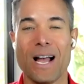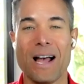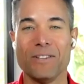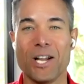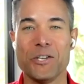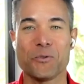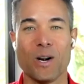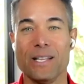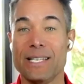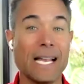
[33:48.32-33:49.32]
lunch one
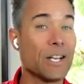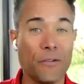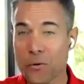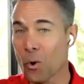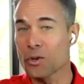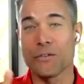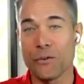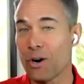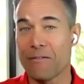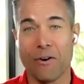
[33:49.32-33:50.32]
of these days. And of course, if
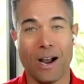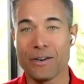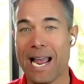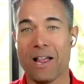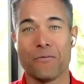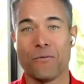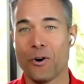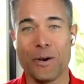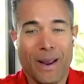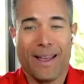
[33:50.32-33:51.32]
you're ever out in
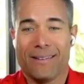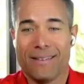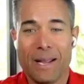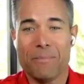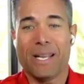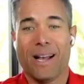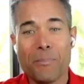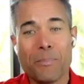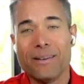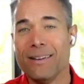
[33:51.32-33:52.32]
California, man, hit me
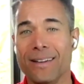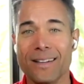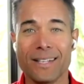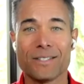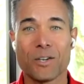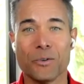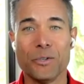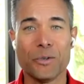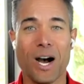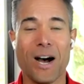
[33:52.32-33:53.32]
up and let's go
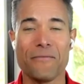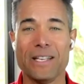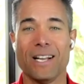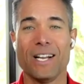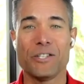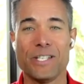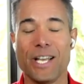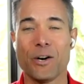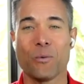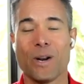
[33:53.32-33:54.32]
do coffee, lunch,
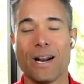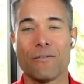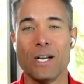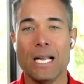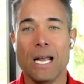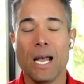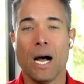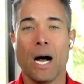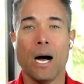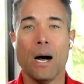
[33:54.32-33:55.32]
dinner, whatever.
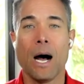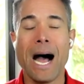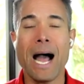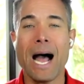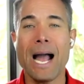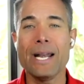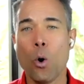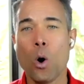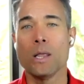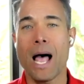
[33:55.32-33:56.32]
I
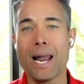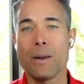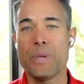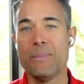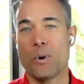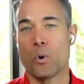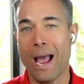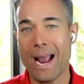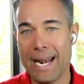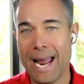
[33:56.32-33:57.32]
know a lot of people
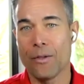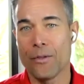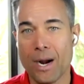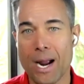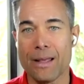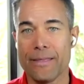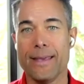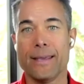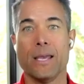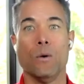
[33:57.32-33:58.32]
right now, they're kind of
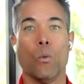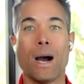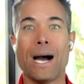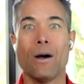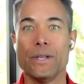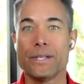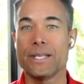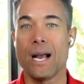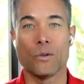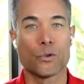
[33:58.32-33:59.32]
thinking, wow, this
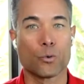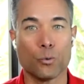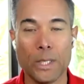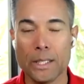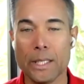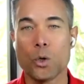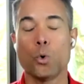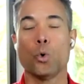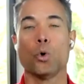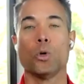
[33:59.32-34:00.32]
sounds really
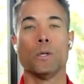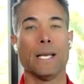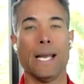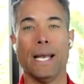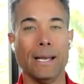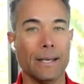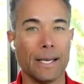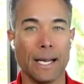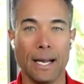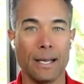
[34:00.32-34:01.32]
cool. And,
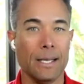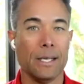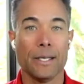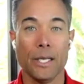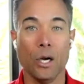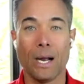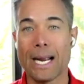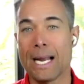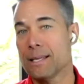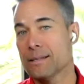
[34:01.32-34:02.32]
you know, I
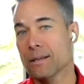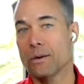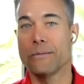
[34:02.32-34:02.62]
got this little